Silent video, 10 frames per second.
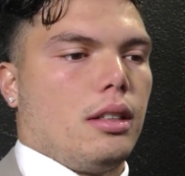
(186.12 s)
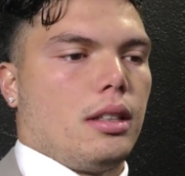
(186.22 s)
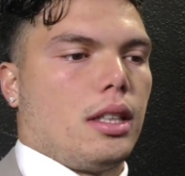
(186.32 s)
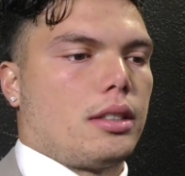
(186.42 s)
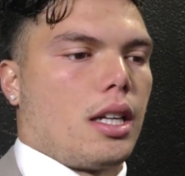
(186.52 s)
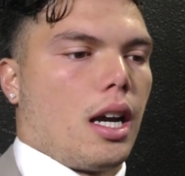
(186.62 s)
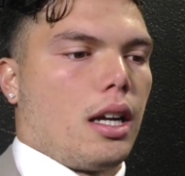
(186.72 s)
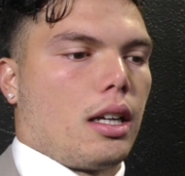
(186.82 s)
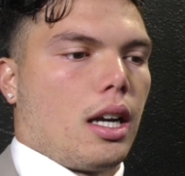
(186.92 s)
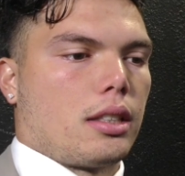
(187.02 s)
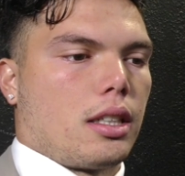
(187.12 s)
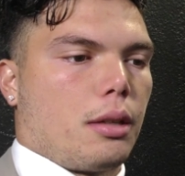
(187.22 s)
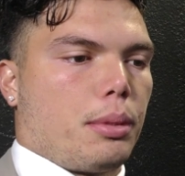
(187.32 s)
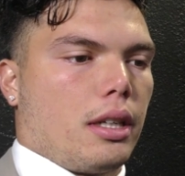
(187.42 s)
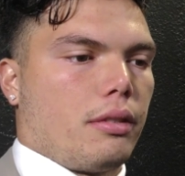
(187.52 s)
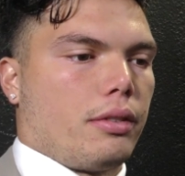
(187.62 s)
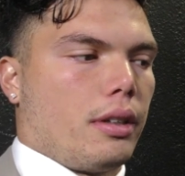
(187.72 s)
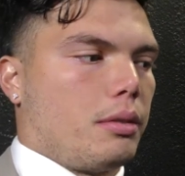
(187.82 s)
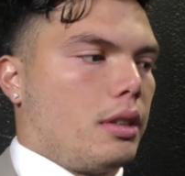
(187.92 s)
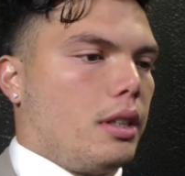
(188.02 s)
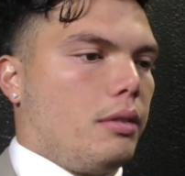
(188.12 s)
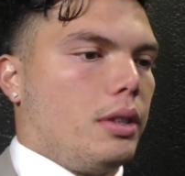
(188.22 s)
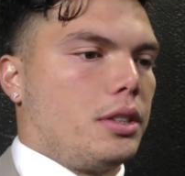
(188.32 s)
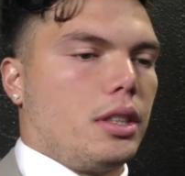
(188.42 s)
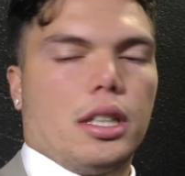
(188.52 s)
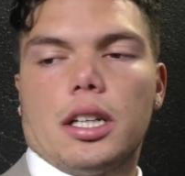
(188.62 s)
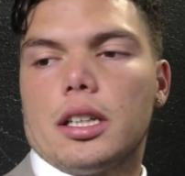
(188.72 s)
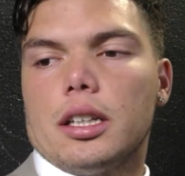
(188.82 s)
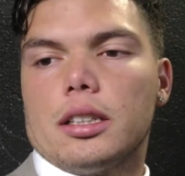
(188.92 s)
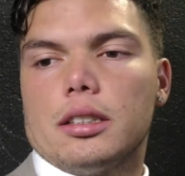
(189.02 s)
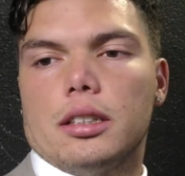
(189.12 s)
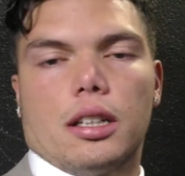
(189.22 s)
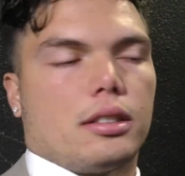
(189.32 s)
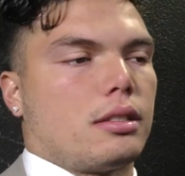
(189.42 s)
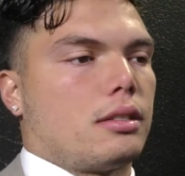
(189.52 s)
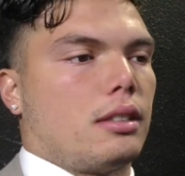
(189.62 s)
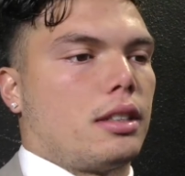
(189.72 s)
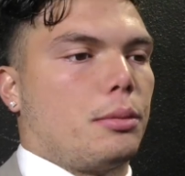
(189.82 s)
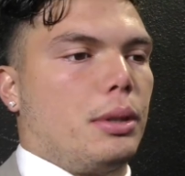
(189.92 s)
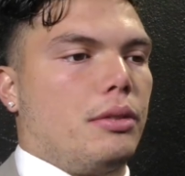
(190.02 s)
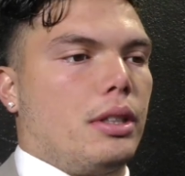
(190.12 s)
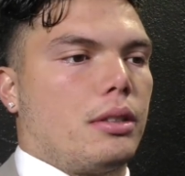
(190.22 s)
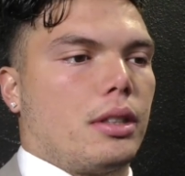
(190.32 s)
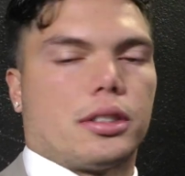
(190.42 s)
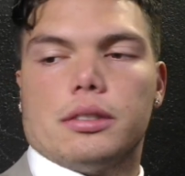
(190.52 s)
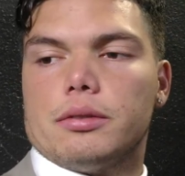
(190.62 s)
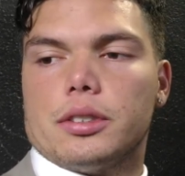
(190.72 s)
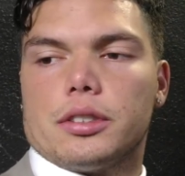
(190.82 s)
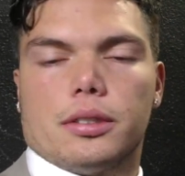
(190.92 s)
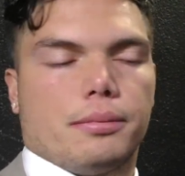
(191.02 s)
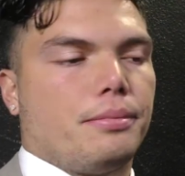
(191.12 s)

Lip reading: I think God's got a plan for everyone individually, and I think, that's a BV question for sure.